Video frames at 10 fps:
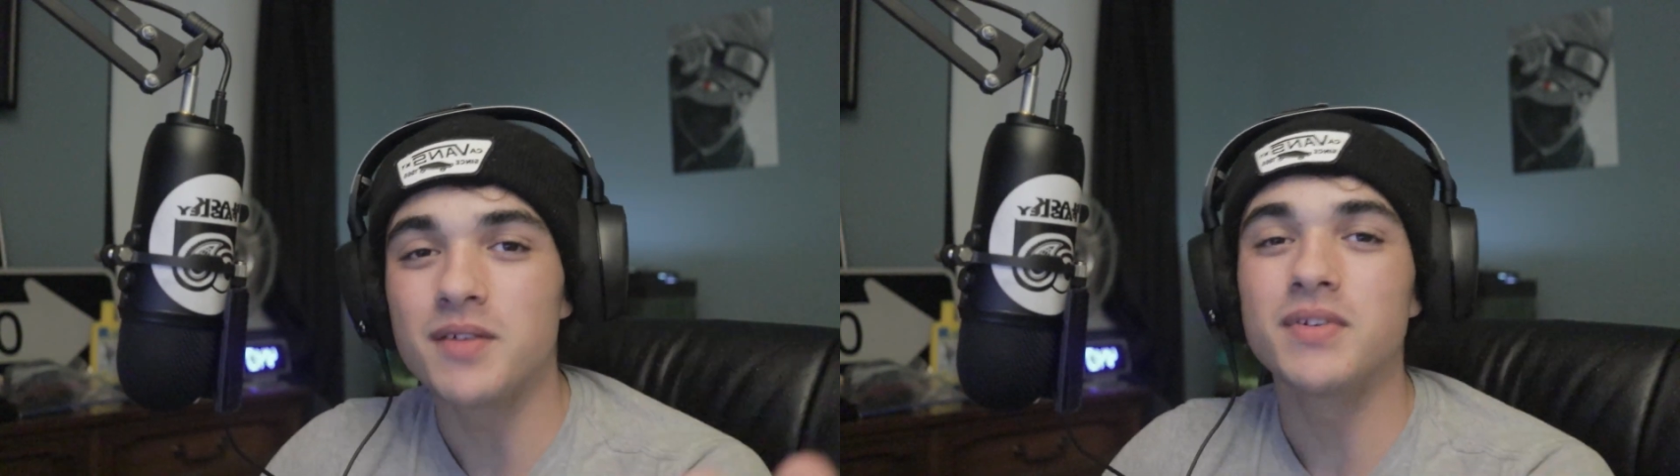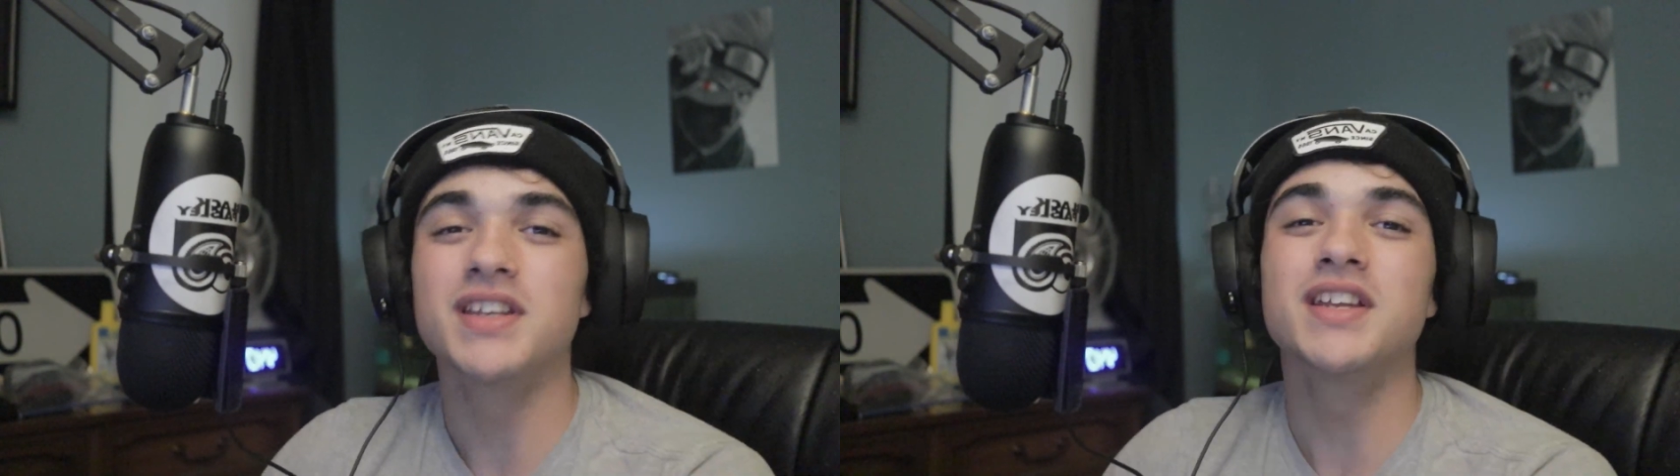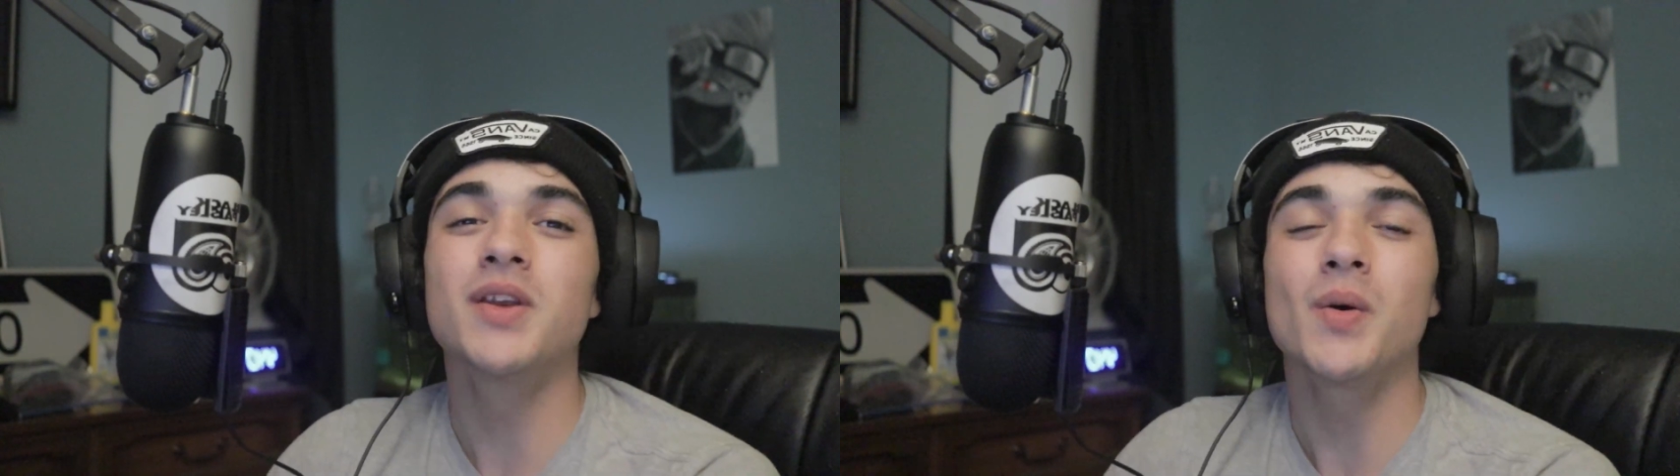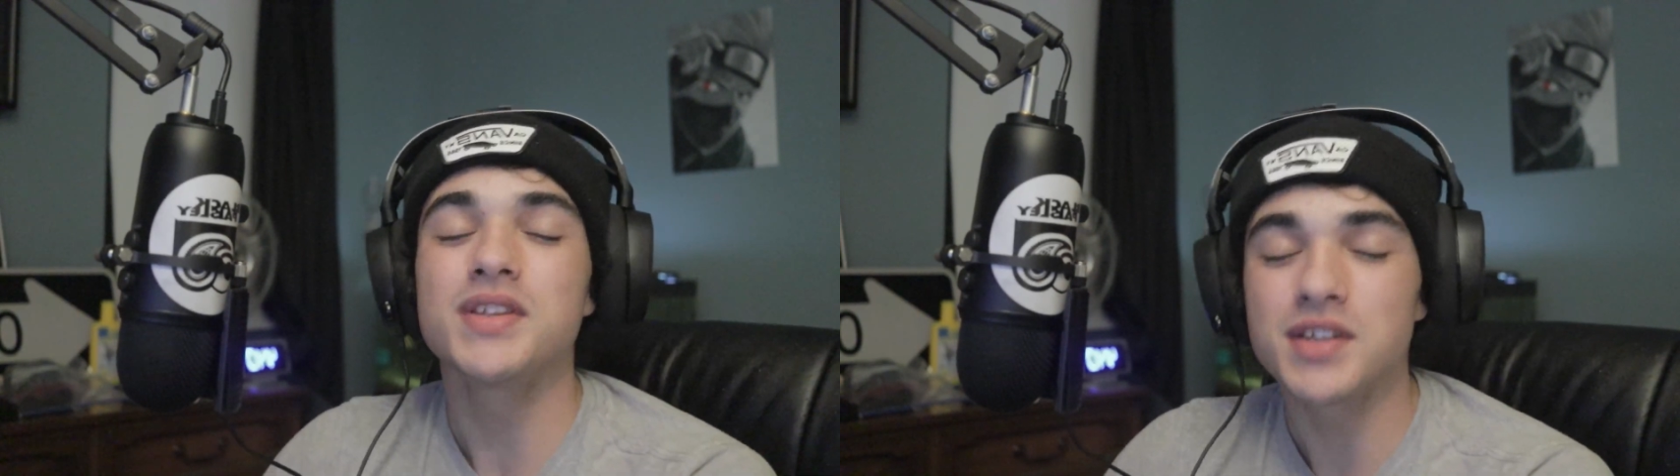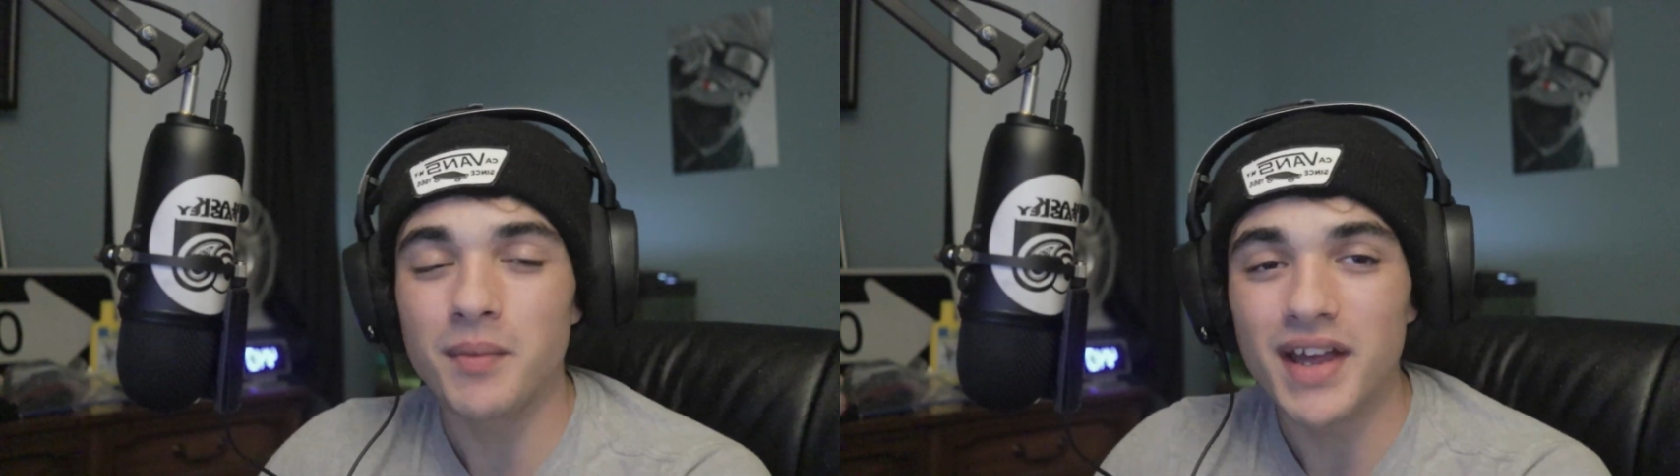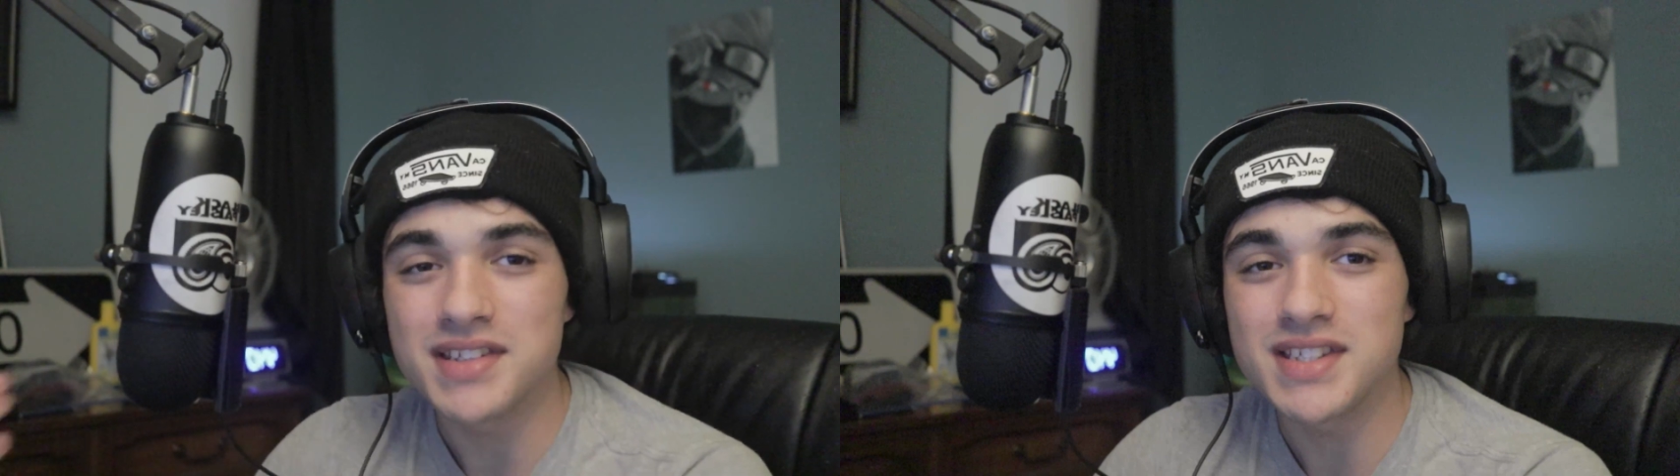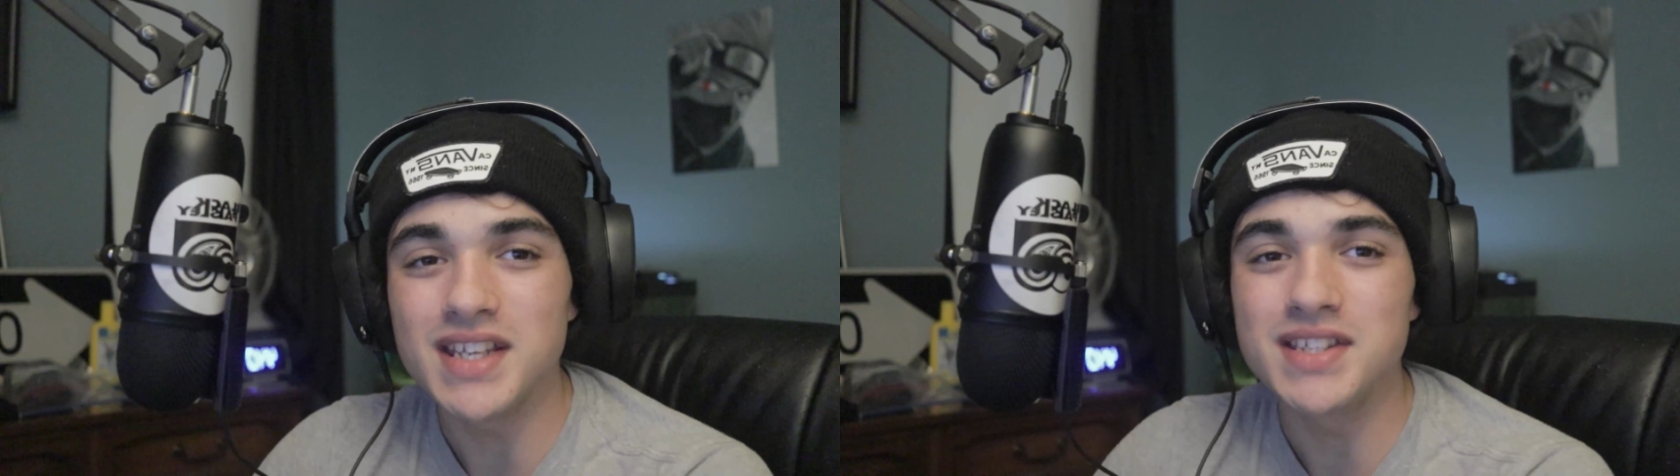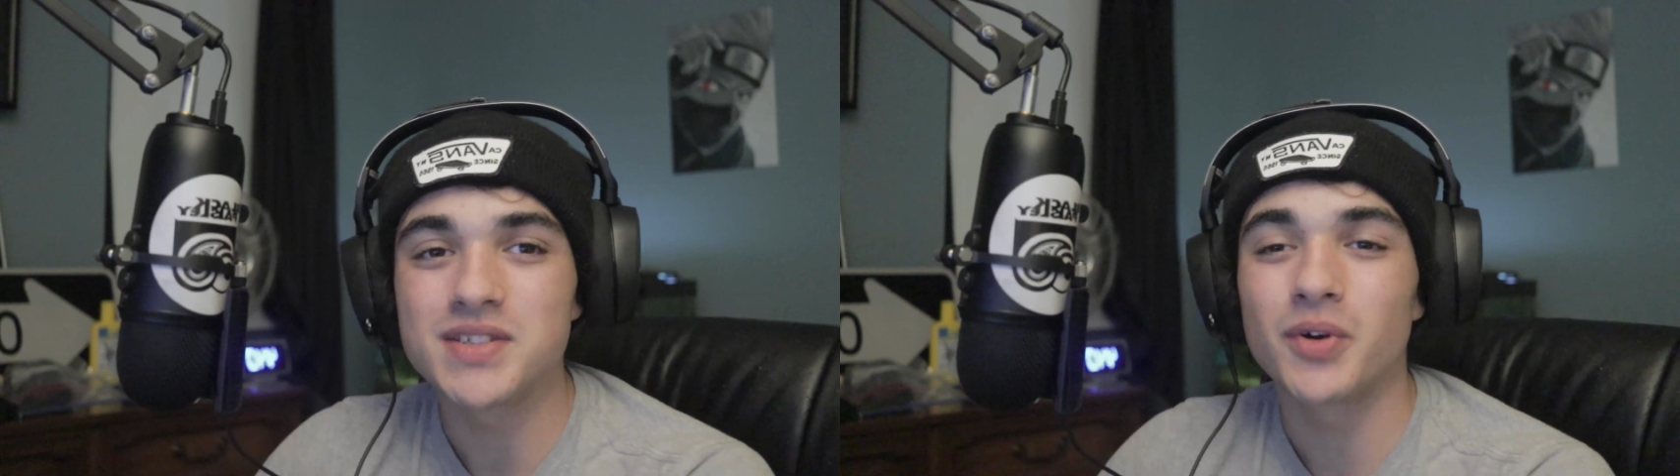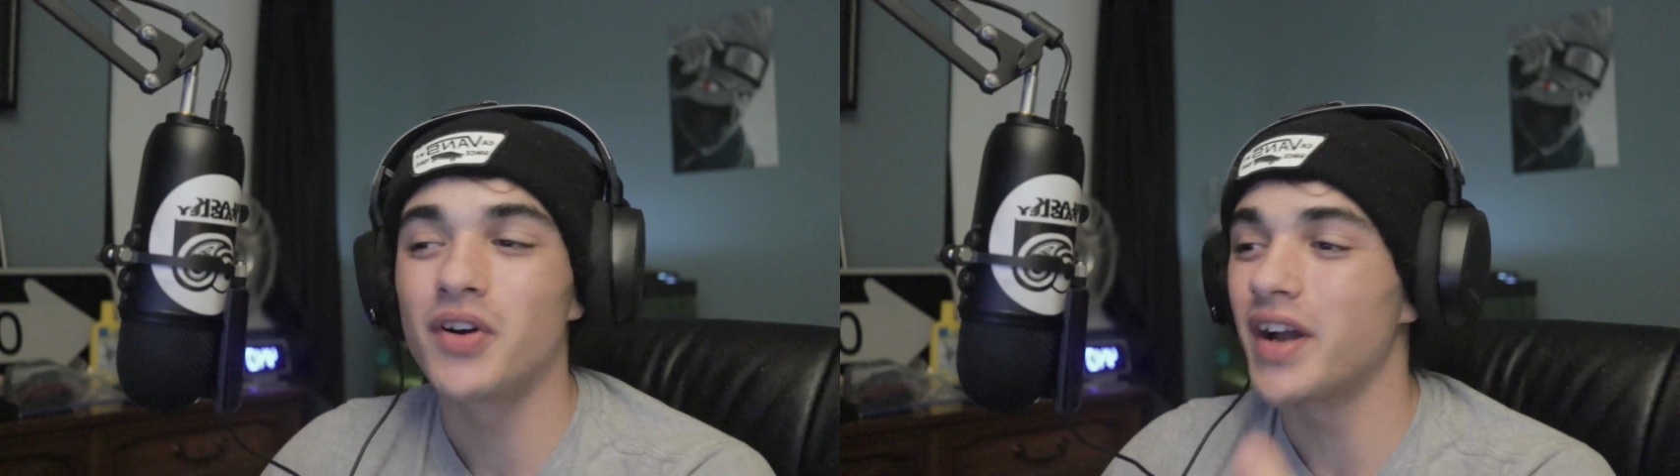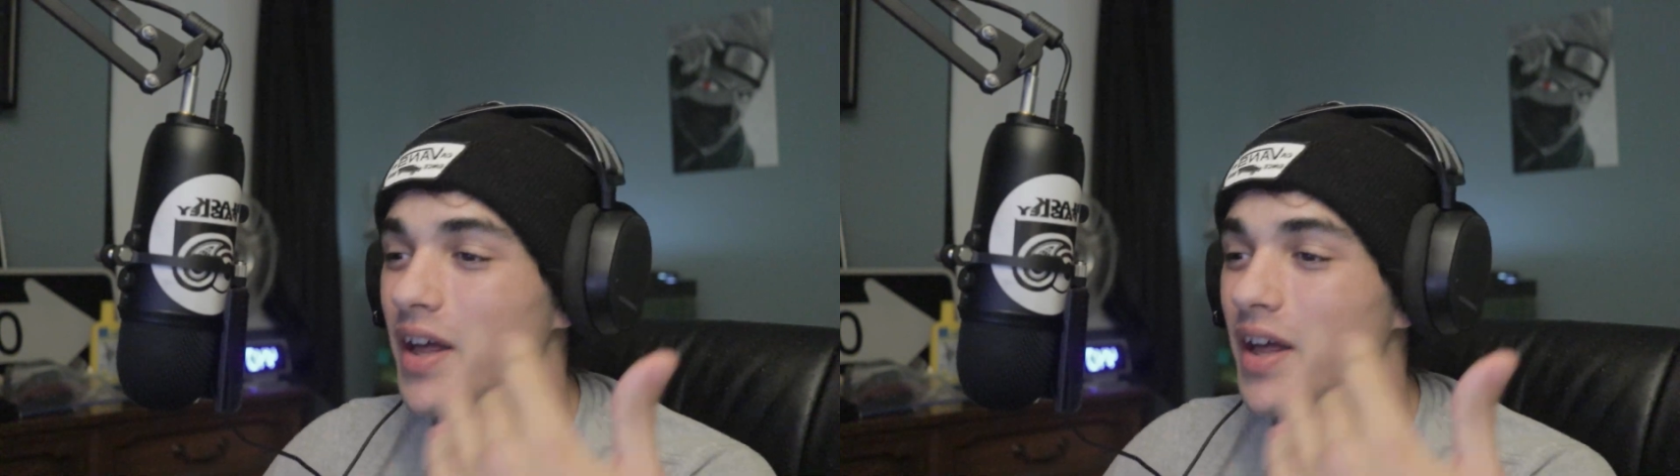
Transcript: have been denoising my scenes wrong?